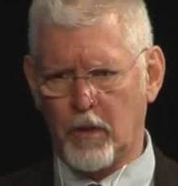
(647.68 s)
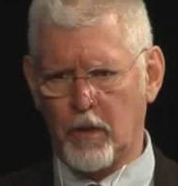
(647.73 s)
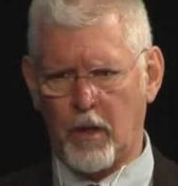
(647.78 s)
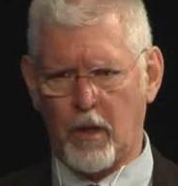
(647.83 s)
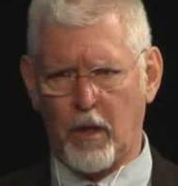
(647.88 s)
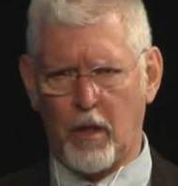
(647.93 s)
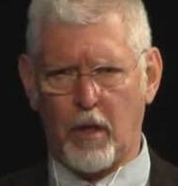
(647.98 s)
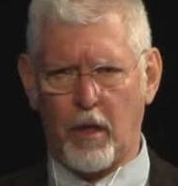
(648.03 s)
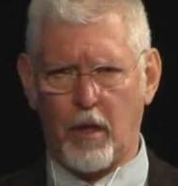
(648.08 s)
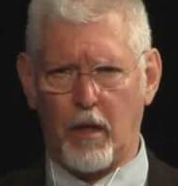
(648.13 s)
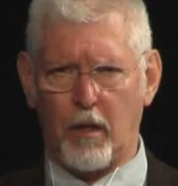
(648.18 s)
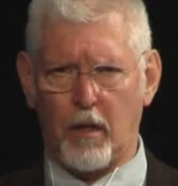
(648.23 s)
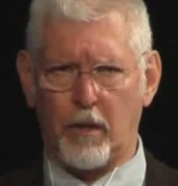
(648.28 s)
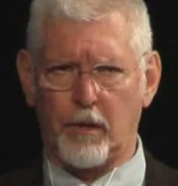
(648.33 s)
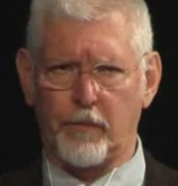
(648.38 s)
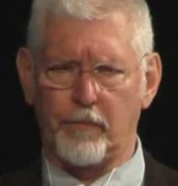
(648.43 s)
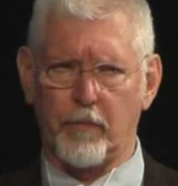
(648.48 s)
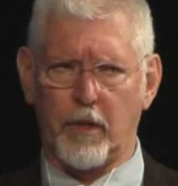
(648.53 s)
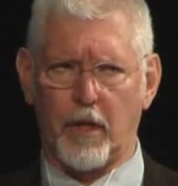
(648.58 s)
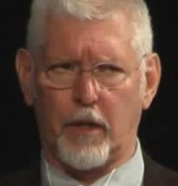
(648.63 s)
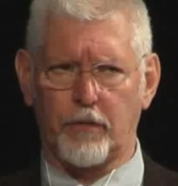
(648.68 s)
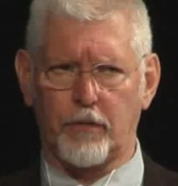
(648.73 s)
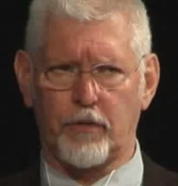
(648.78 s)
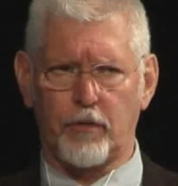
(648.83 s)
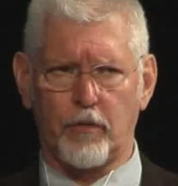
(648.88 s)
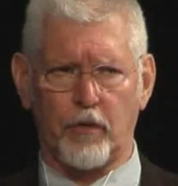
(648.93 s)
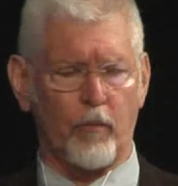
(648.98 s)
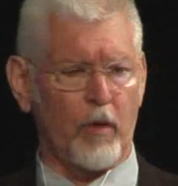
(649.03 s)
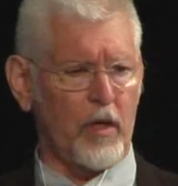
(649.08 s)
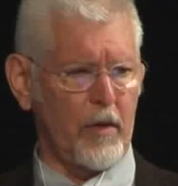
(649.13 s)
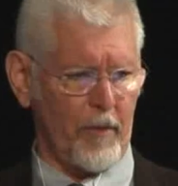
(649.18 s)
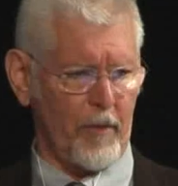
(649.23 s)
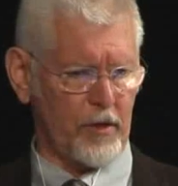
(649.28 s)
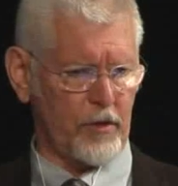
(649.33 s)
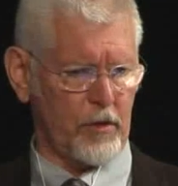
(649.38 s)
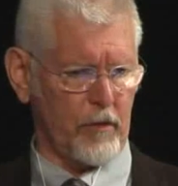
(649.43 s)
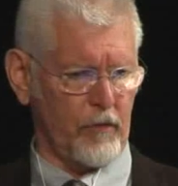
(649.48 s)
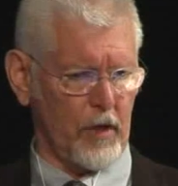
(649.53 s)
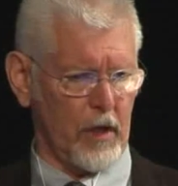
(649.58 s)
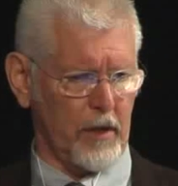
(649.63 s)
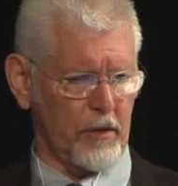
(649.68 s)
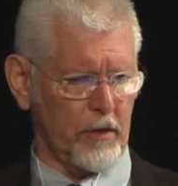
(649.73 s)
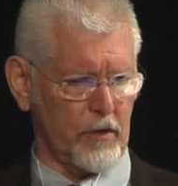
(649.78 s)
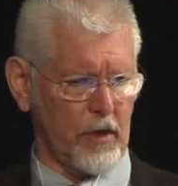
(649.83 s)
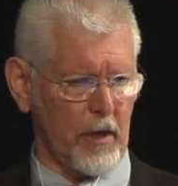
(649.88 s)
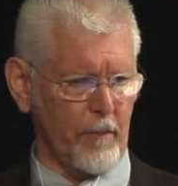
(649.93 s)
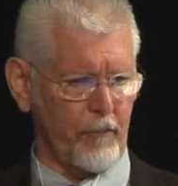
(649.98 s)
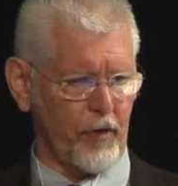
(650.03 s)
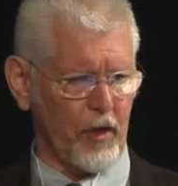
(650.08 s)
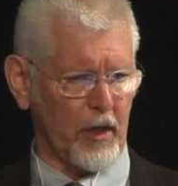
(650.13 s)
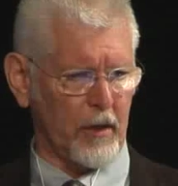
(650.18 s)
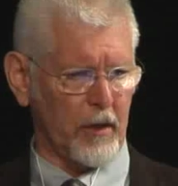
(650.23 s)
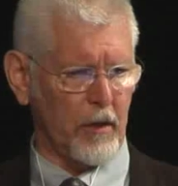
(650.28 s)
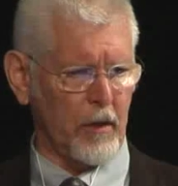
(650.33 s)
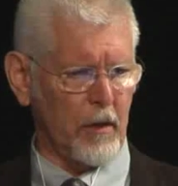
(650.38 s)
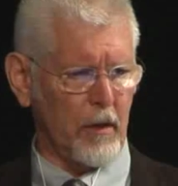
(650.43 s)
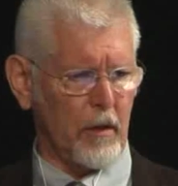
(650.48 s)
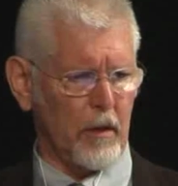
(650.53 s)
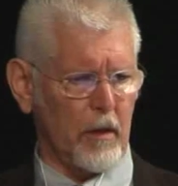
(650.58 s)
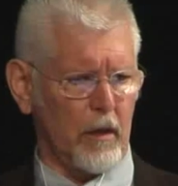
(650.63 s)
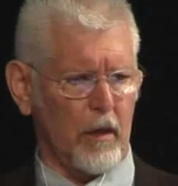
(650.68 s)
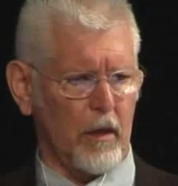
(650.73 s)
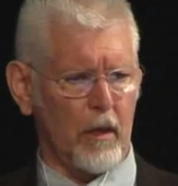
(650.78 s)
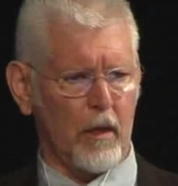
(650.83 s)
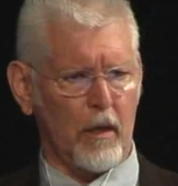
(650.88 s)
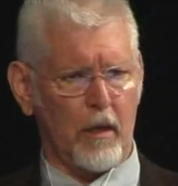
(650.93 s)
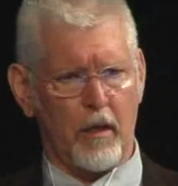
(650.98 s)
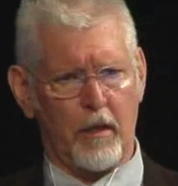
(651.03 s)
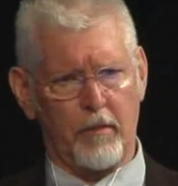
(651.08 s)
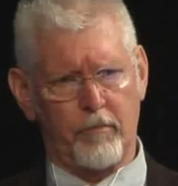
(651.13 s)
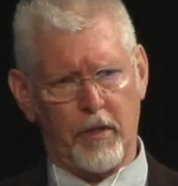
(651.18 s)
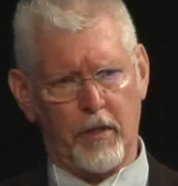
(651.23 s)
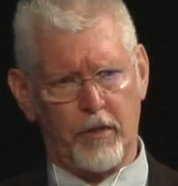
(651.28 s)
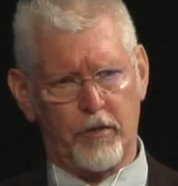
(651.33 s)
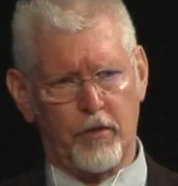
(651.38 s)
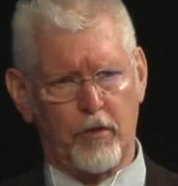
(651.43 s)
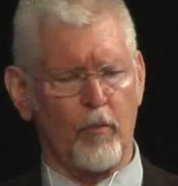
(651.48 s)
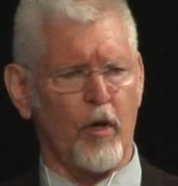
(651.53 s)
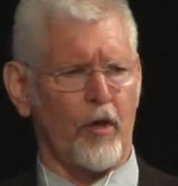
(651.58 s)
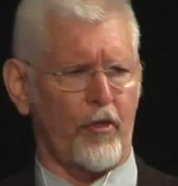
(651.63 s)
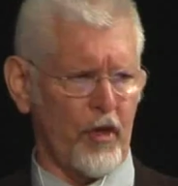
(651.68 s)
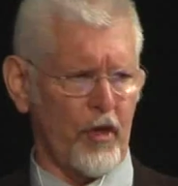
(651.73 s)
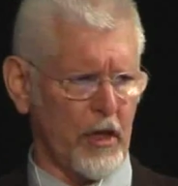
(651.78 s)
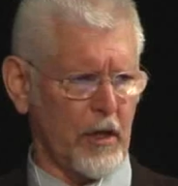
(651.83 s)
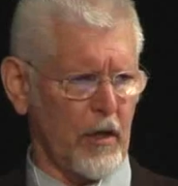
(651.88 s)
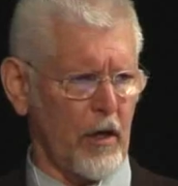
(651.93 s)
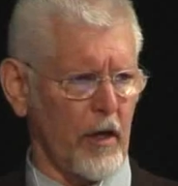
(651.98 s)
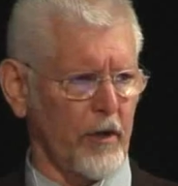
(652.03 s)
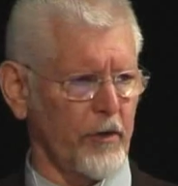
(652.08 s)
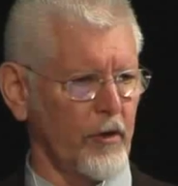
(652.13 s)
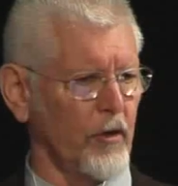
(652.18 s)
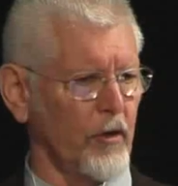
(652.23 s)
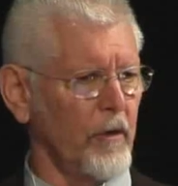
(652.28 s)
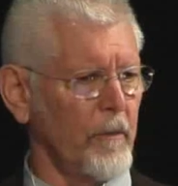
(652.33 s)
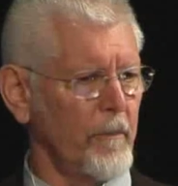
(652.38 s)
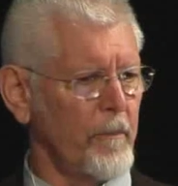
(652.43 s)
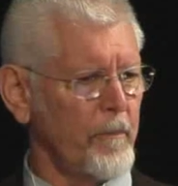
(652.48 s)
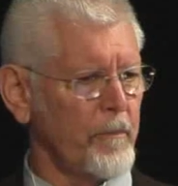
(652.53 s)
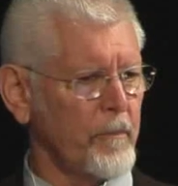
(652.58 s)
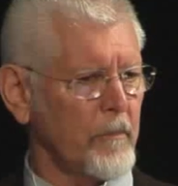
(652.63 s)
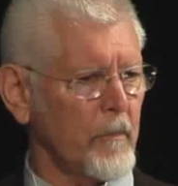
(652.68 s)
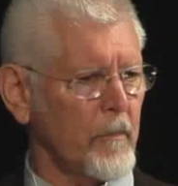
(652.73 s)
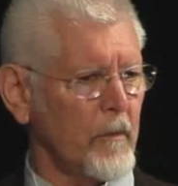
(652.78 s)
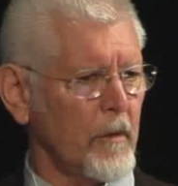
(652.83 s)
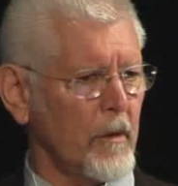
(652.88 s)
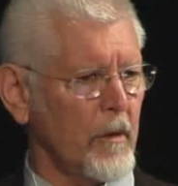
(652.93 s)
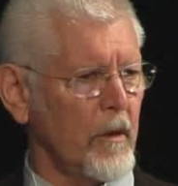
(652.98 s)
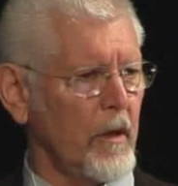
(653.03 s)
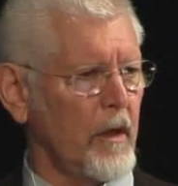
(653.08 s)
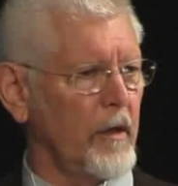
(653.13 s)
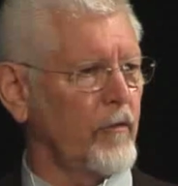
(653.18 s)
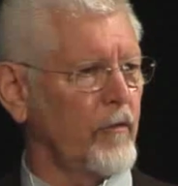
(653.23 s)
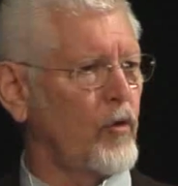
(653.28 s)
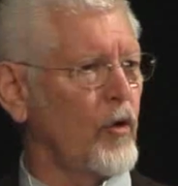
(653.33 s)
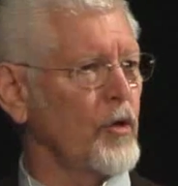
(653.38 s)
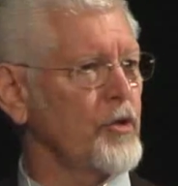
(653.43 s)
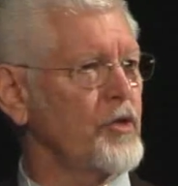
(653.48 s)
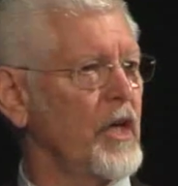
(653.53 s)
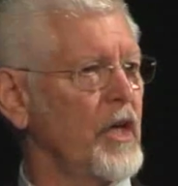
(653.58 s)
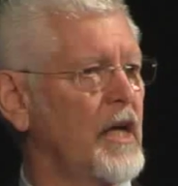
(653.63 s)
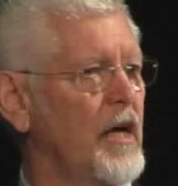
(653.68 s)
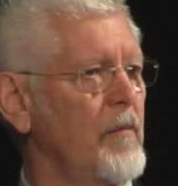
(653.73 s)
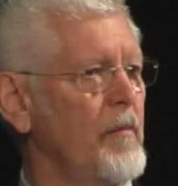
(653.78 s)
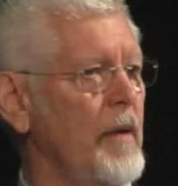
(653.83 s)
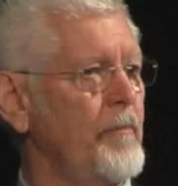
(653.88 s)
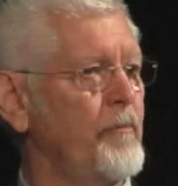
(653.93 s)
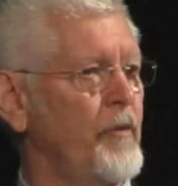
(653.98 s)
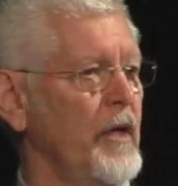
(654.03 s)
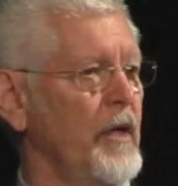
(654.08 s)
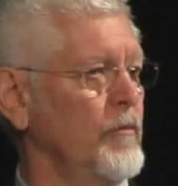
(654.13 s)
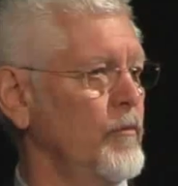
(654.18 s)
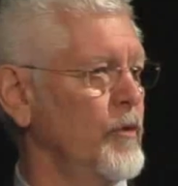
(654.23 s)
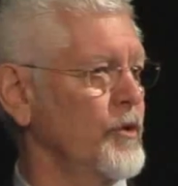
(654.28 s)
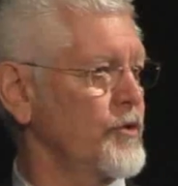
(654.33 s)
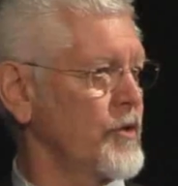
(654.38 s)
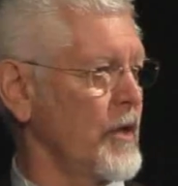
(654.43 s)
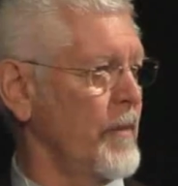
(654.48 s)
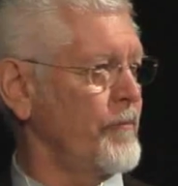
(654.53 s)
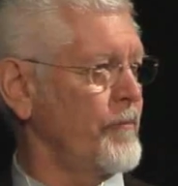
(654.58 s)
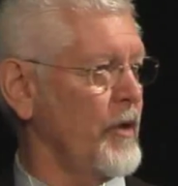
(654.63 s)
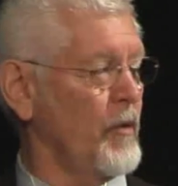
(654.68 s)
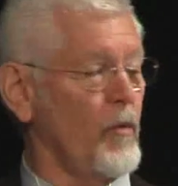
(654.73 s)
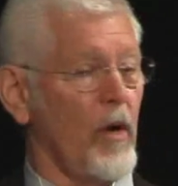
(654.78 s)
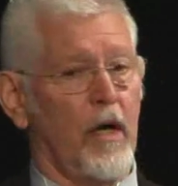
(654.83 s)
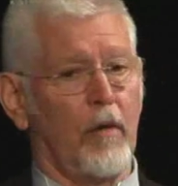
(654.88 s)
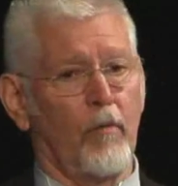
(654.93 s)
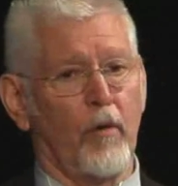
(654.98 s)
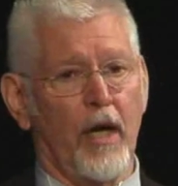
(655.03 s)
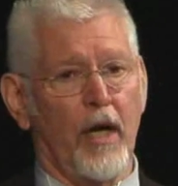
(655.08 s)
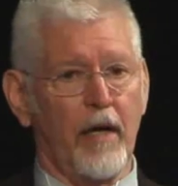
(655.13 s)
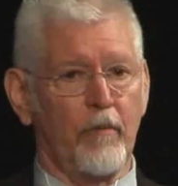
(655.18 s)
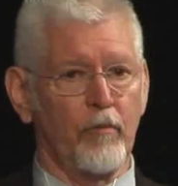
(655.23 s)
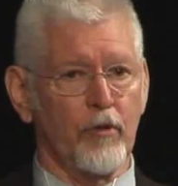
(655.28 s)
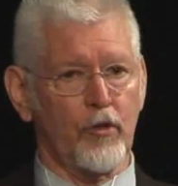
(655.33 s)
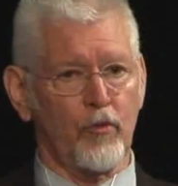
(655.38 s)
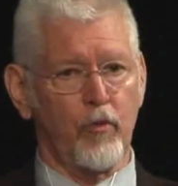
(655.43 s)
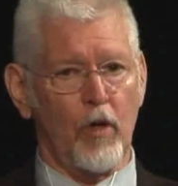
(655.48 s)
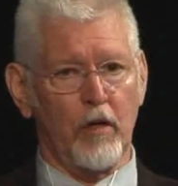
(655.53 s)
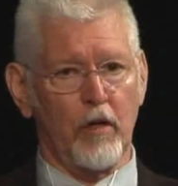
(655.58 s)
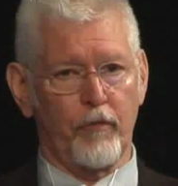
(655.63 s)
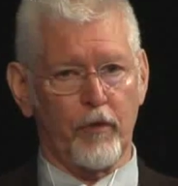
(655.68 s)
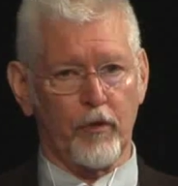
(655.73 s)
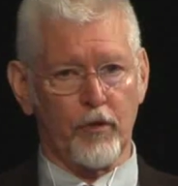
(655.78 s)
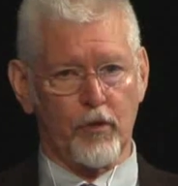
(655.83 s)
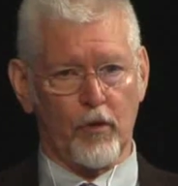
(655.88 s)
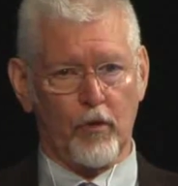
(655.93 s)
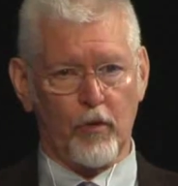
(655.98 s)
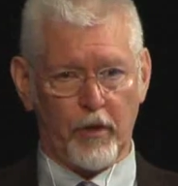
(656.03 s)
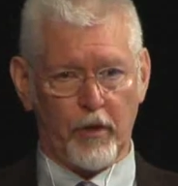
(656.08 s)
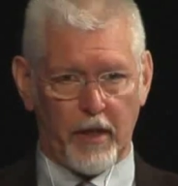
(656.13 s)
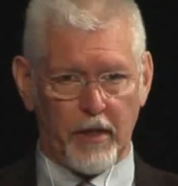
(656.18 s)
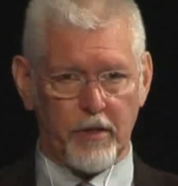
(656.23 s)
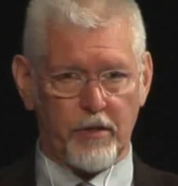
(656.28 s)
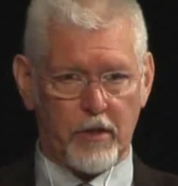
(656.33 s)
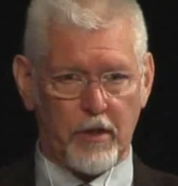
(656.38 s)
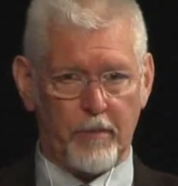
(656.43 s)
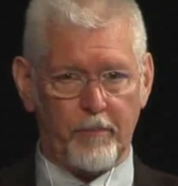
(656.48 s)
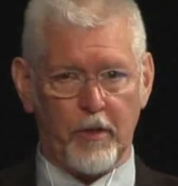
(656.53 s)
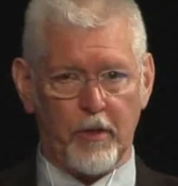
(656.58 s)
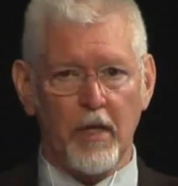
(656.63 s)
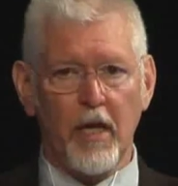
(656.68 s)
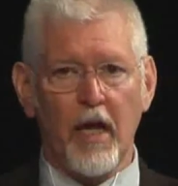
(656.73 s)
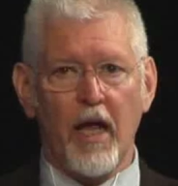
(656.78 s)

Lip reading: I'm not sure. Well, you must have done something. I'm not sure. Well, think harder. And of course, they come up then with something. Well, when I was 12 years old, I slipped.